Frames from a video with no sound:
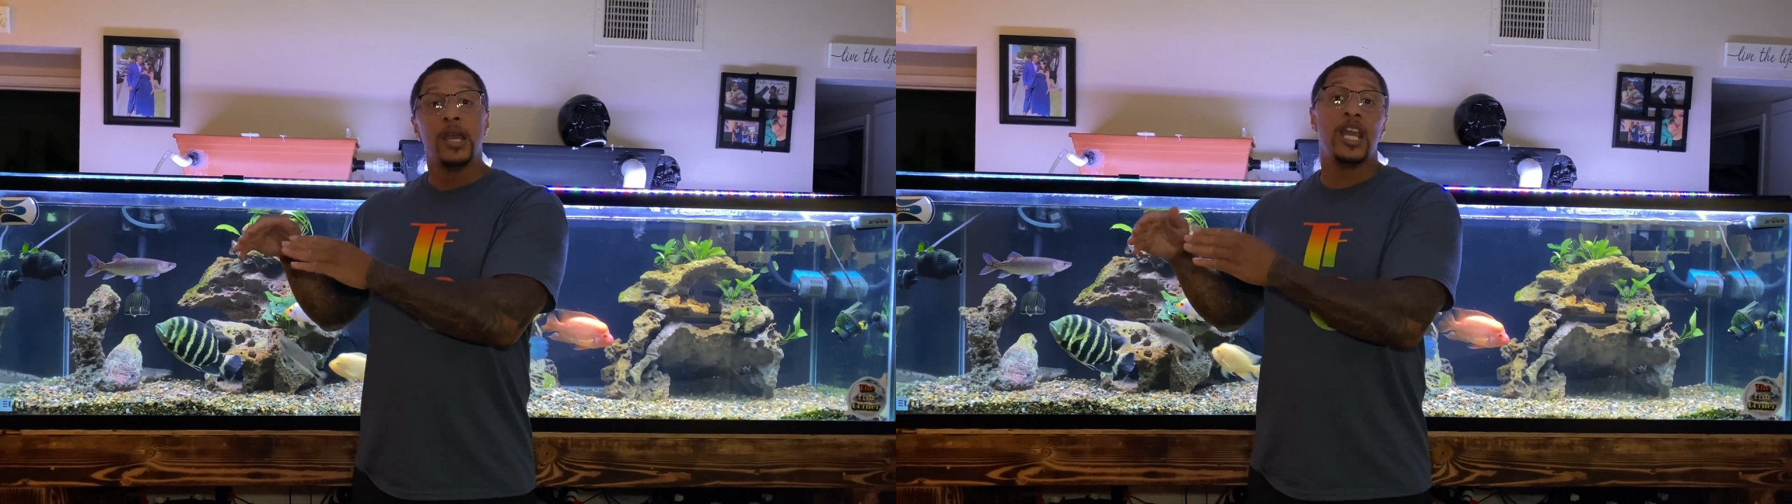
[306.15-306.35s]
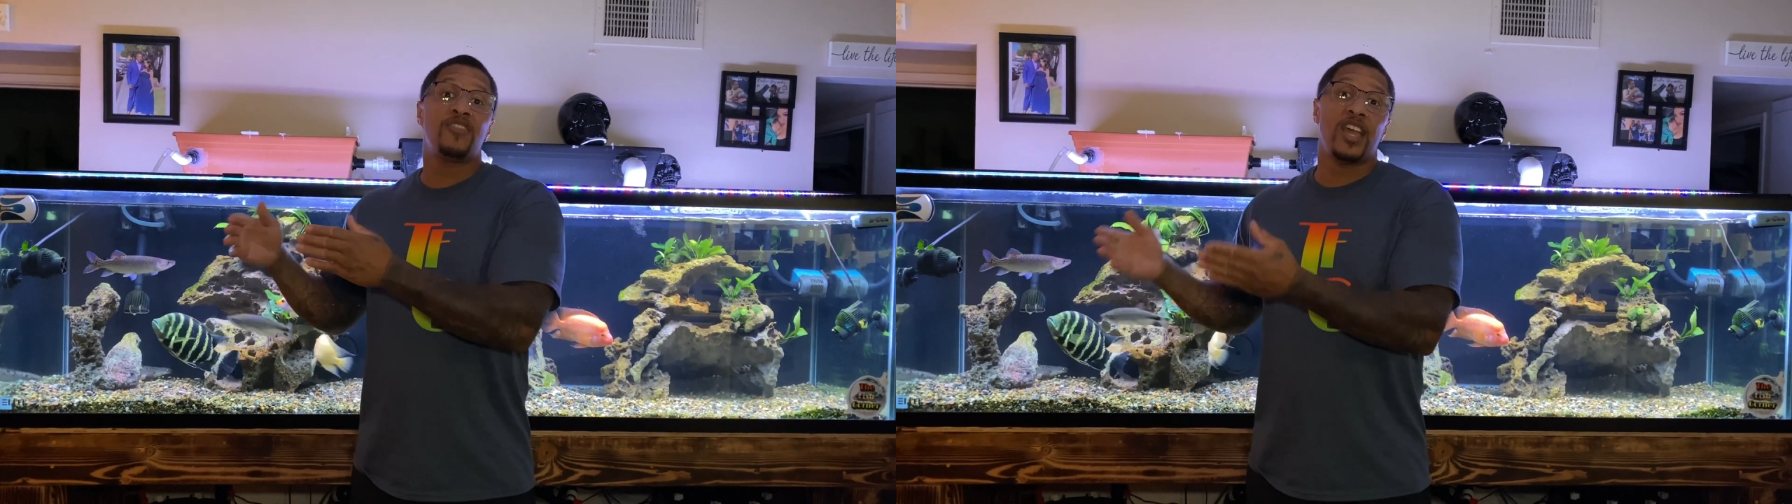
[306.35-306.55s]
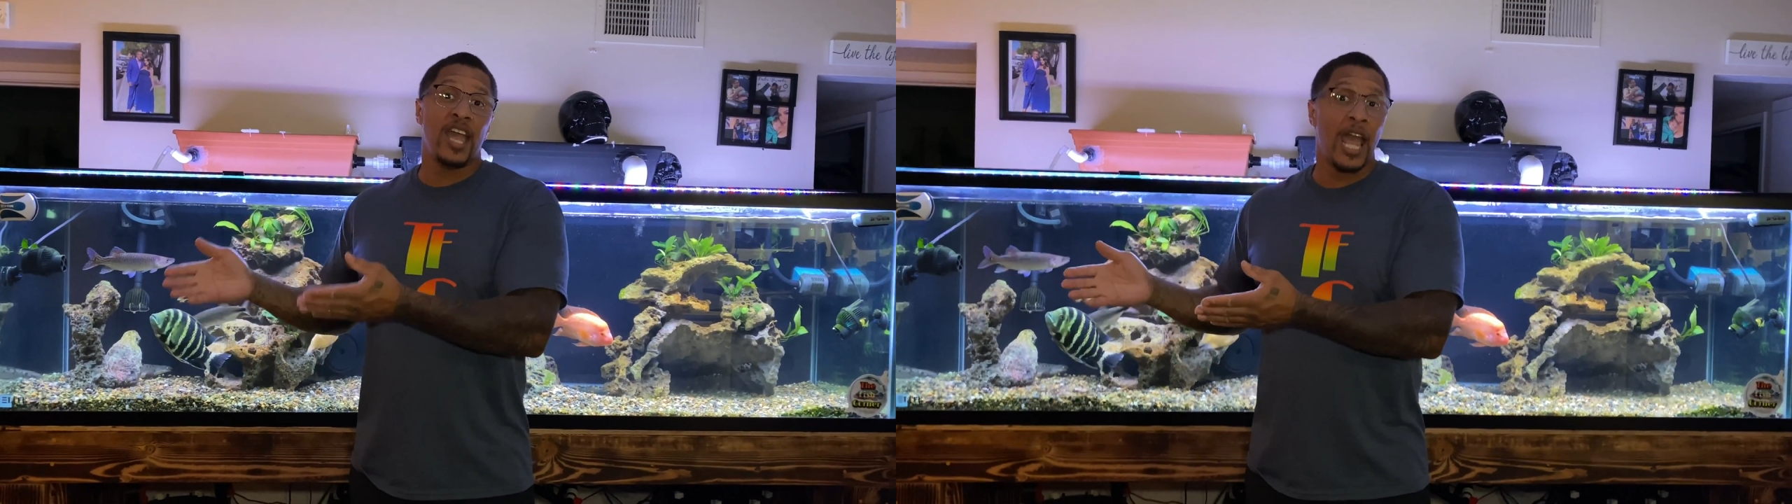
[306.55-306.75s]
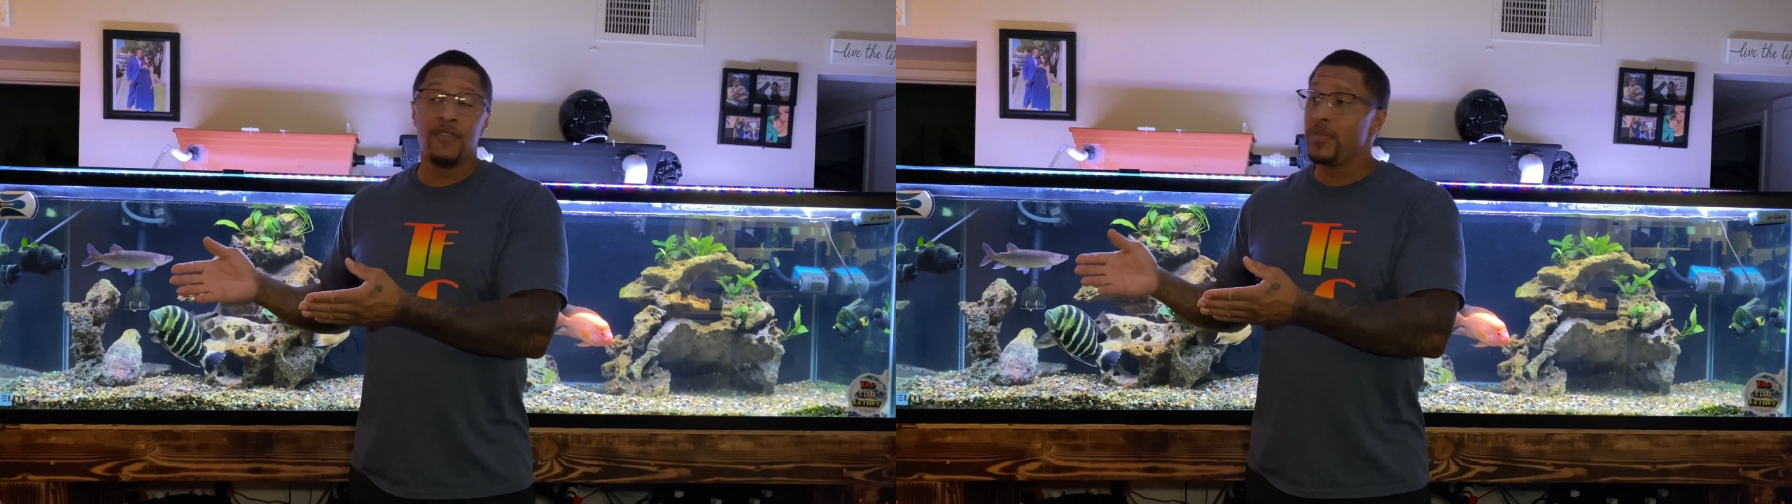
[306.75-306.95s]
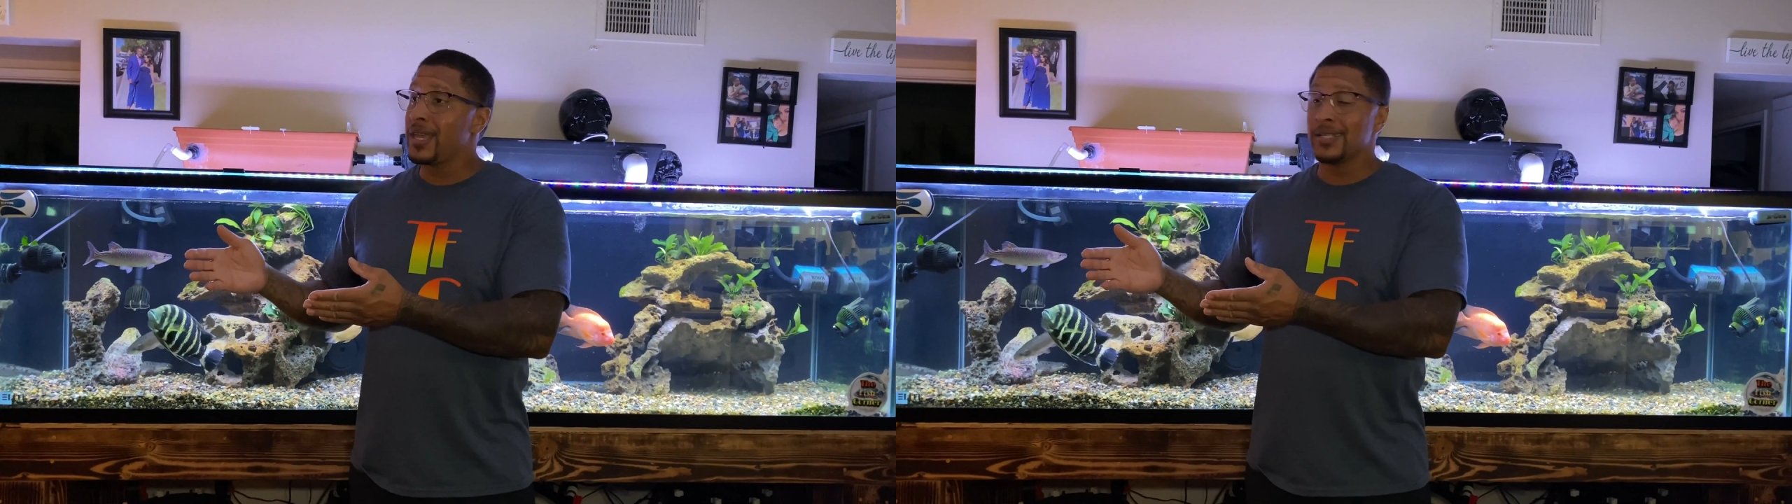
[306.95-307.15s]
if they have
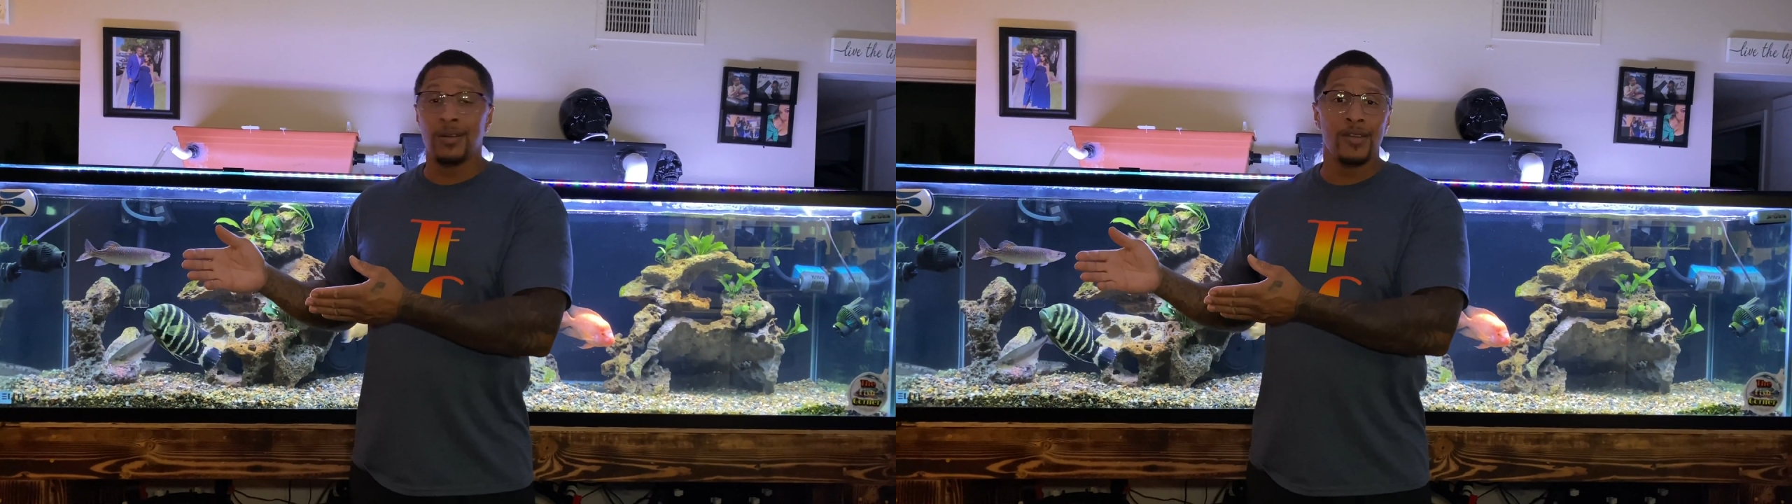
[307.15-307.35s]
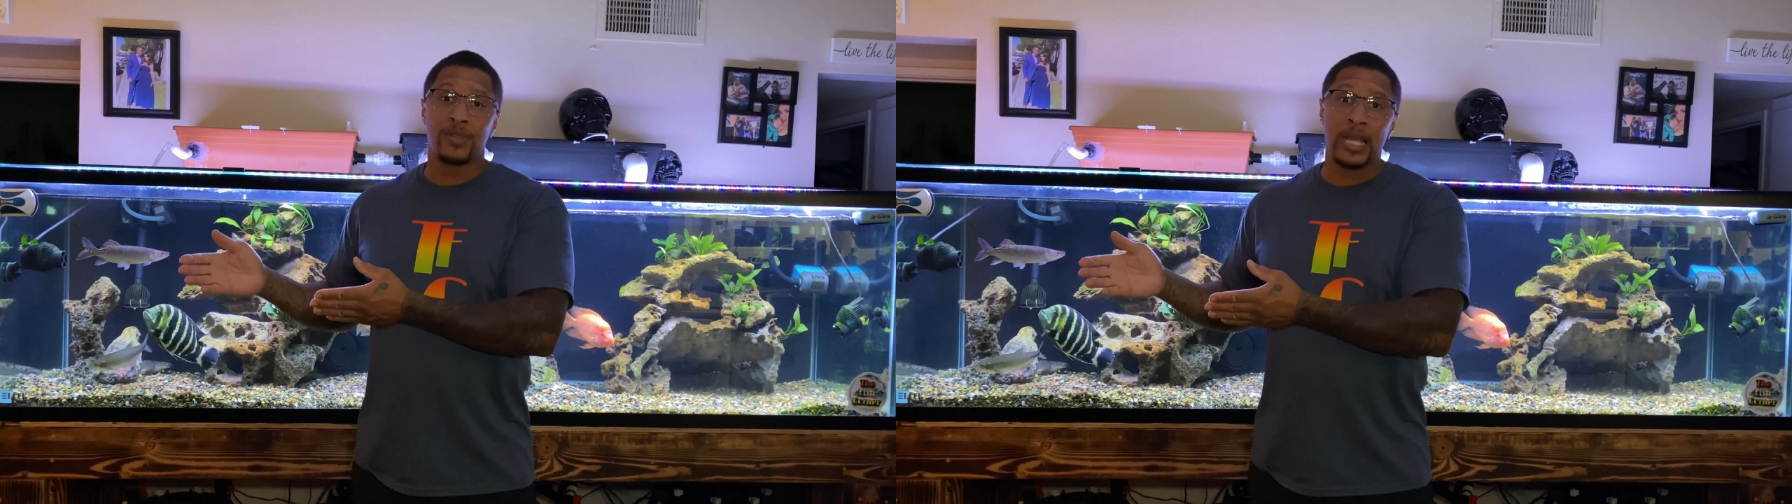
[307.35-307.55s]
them, because I don't even